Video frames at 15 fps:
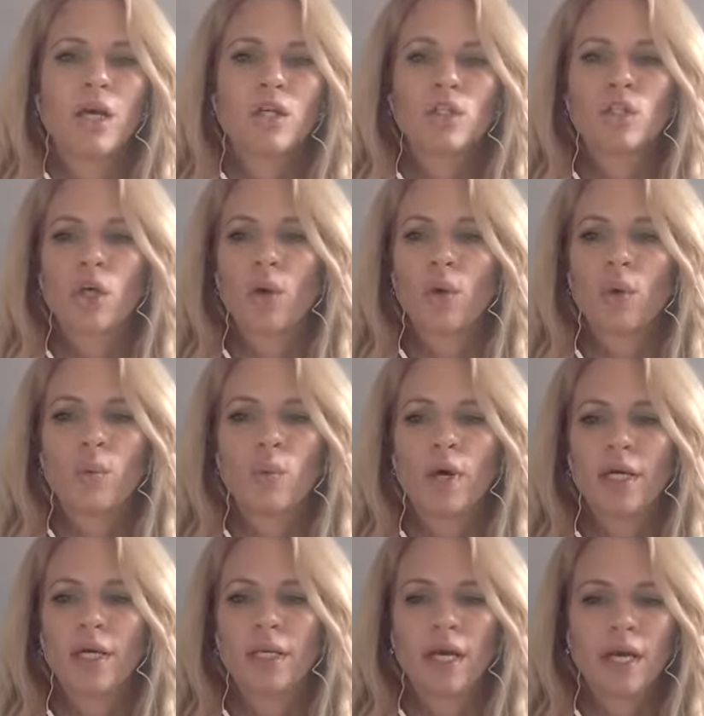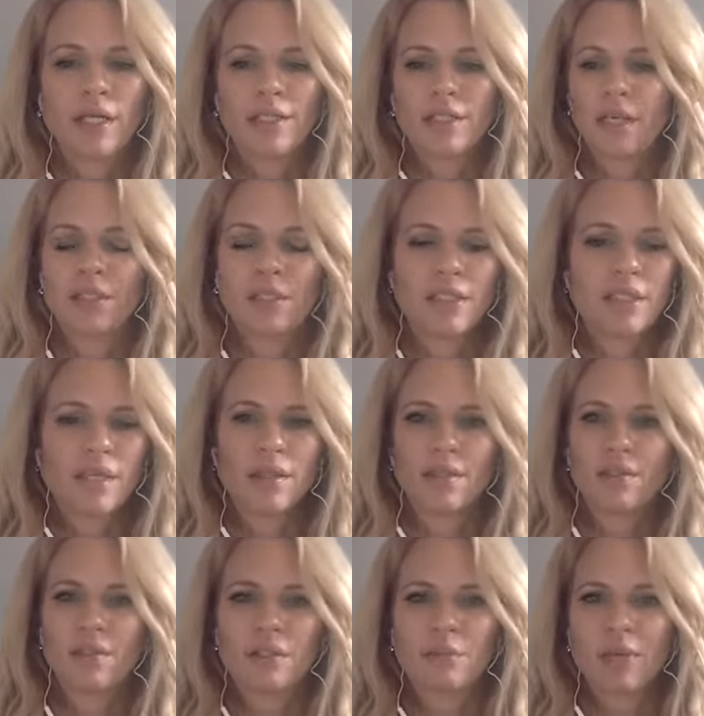So when I just said,
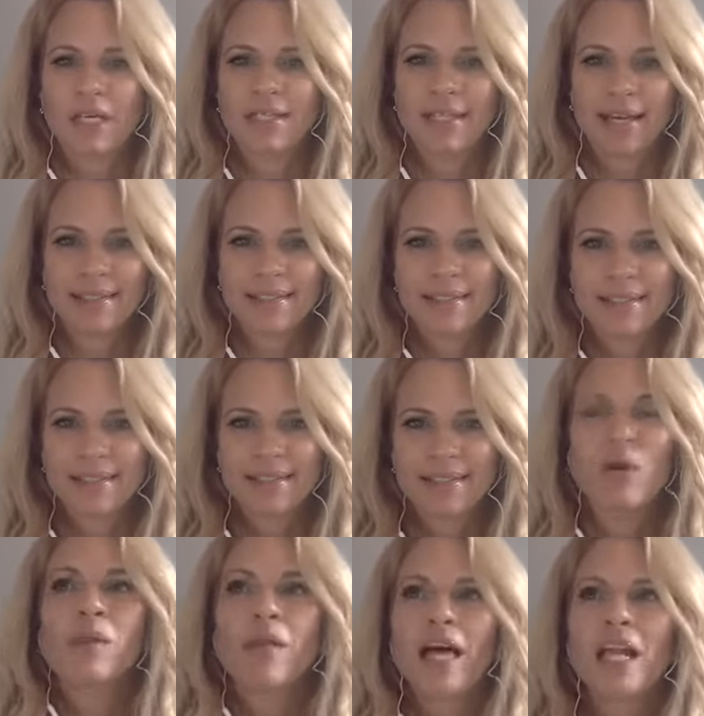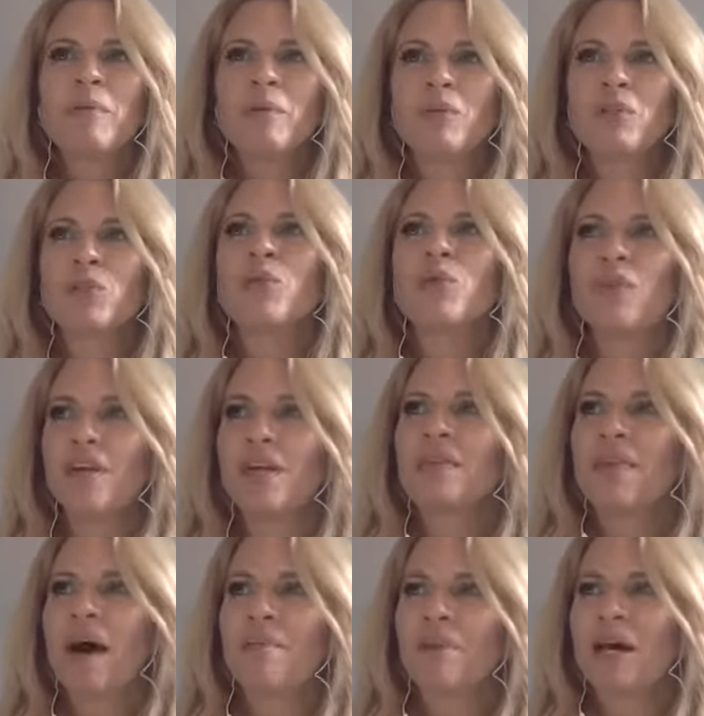this just makes sense. So a lot of people do think
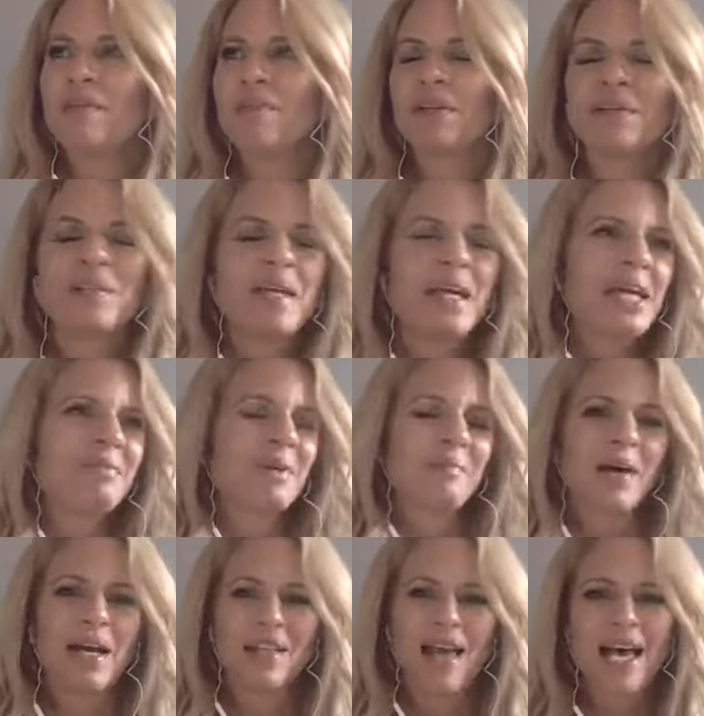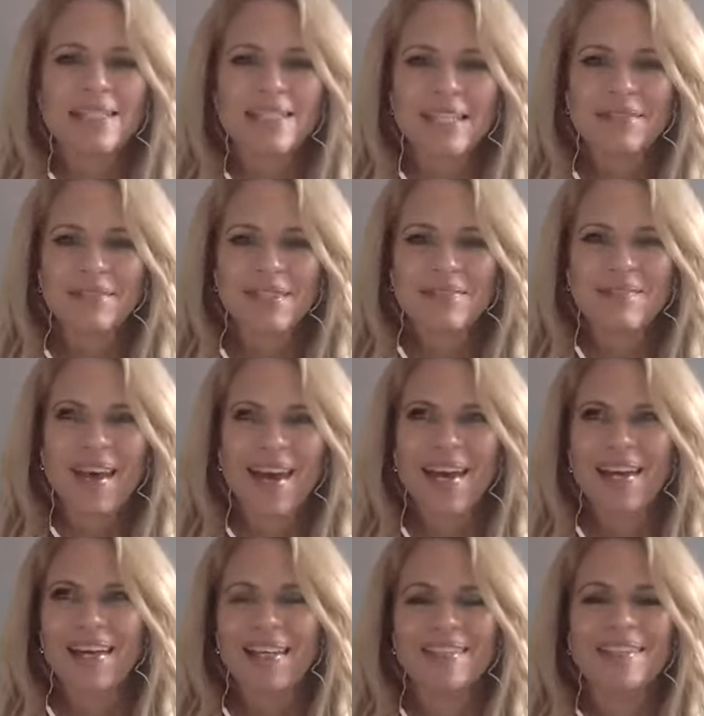that my middle name or my last name is
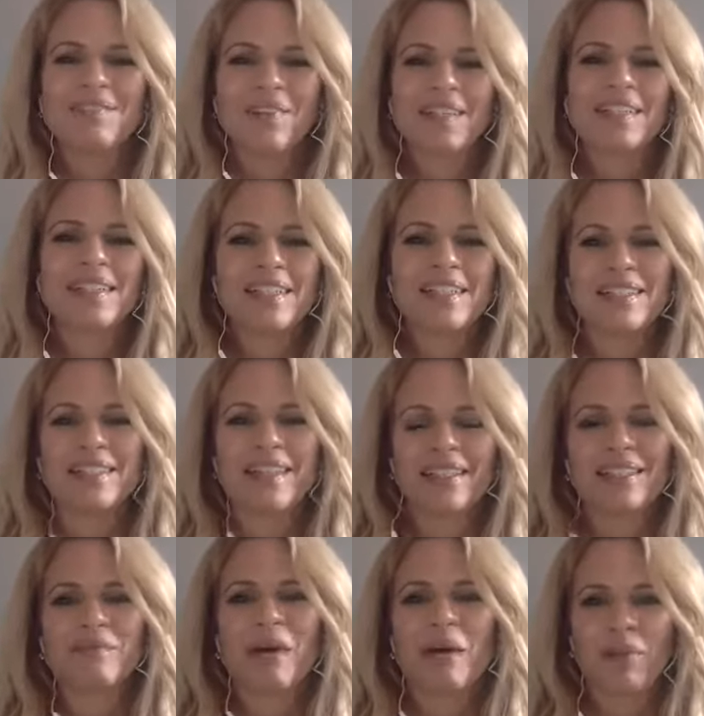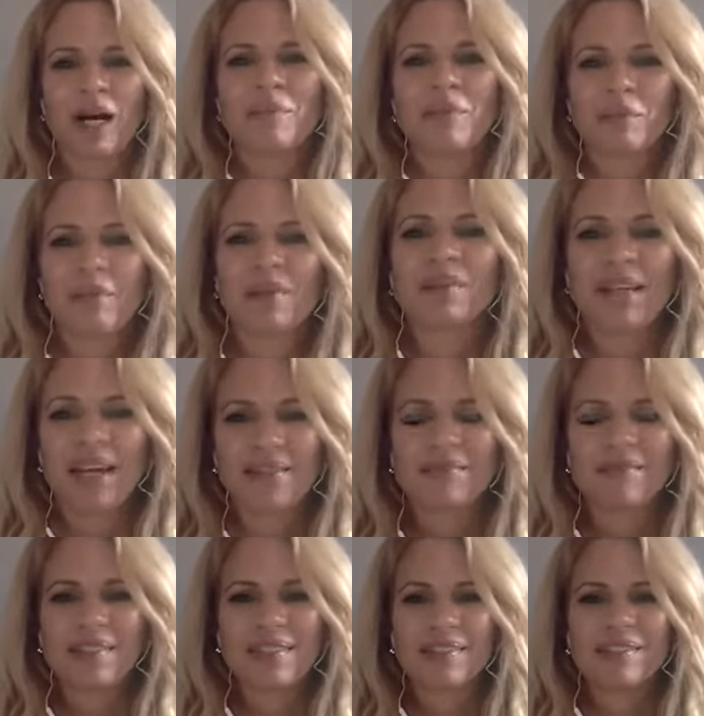May, but it's my mom's middle name.
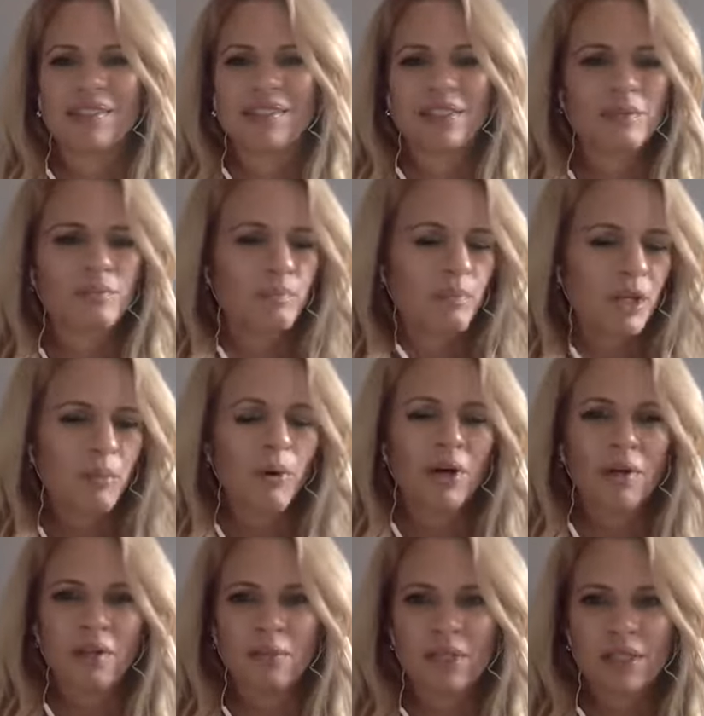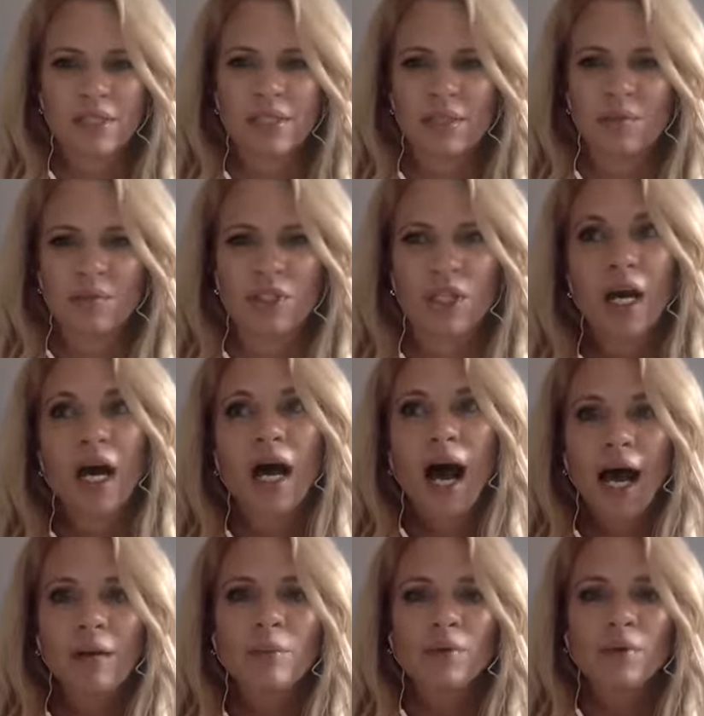So she's been a part of the business, which
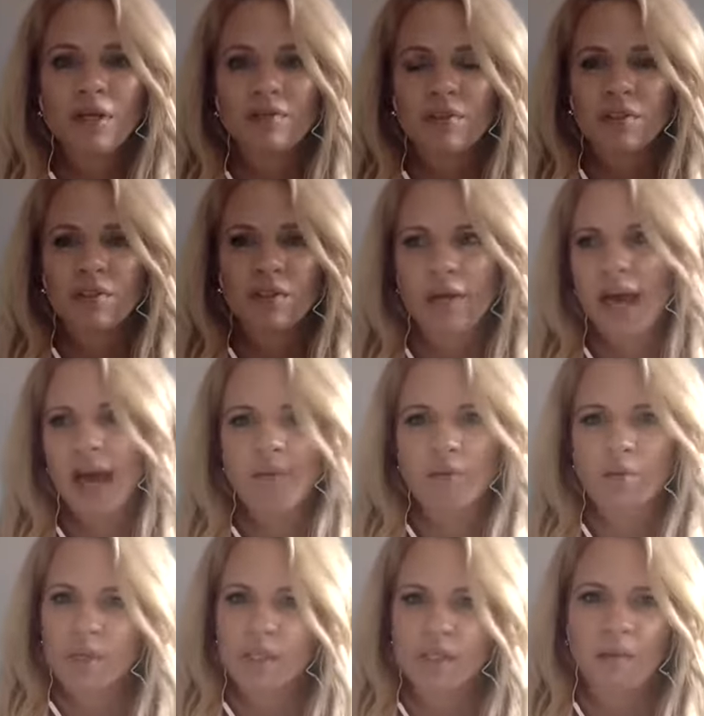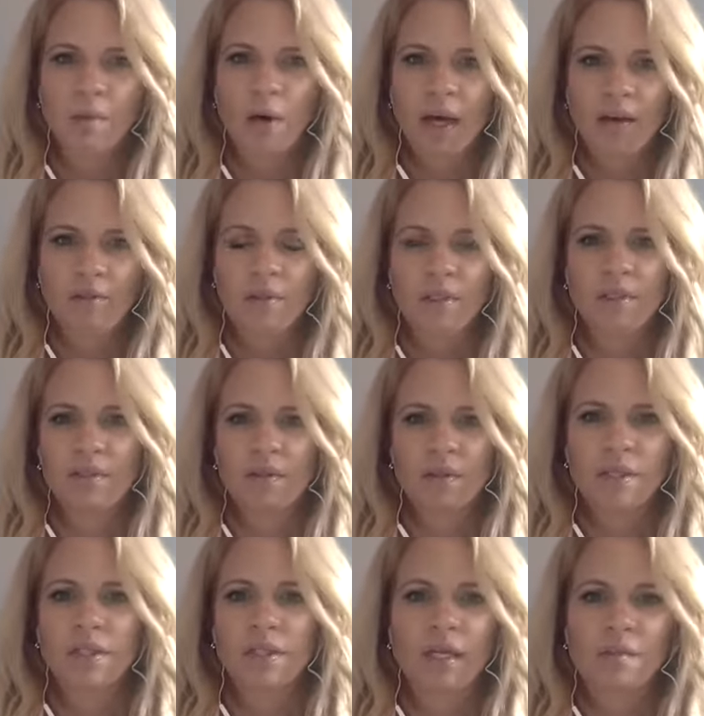I believe is half the reason why I've been so
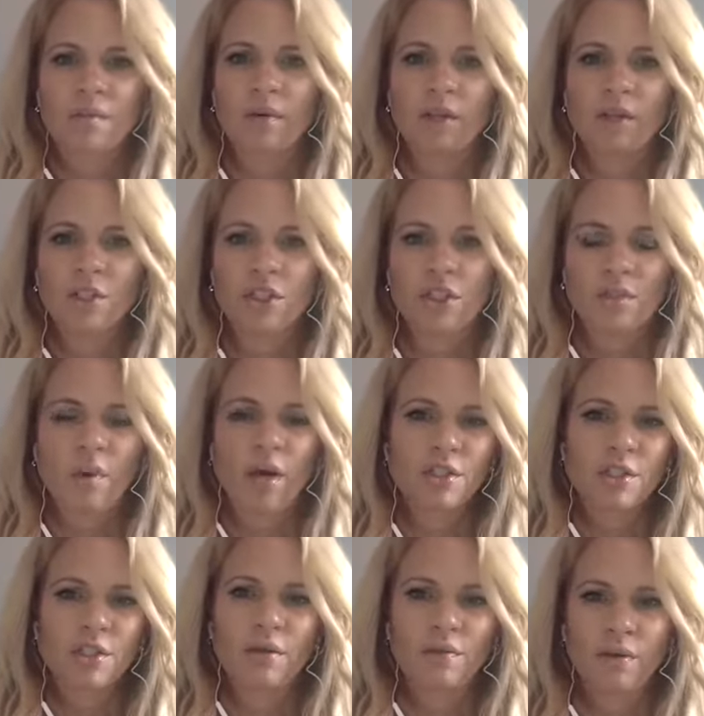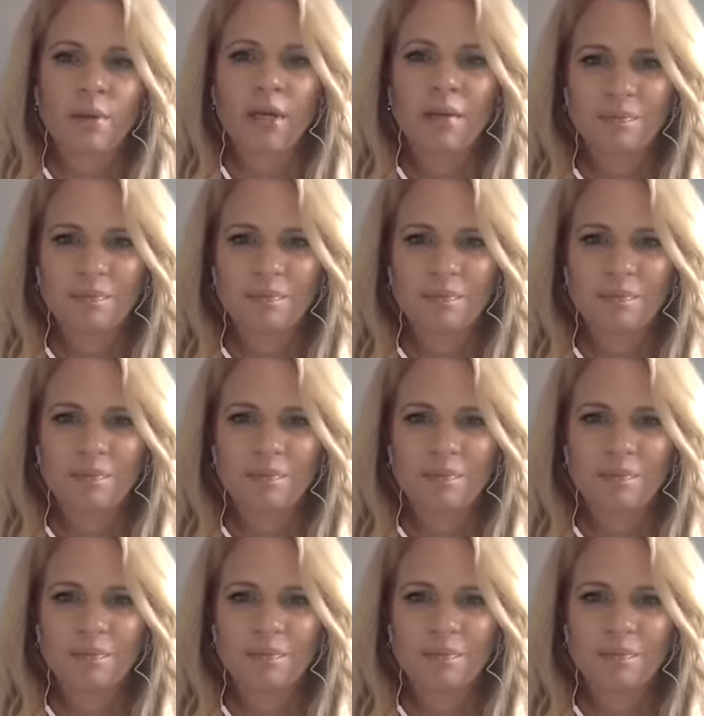successful, because she's watching over me.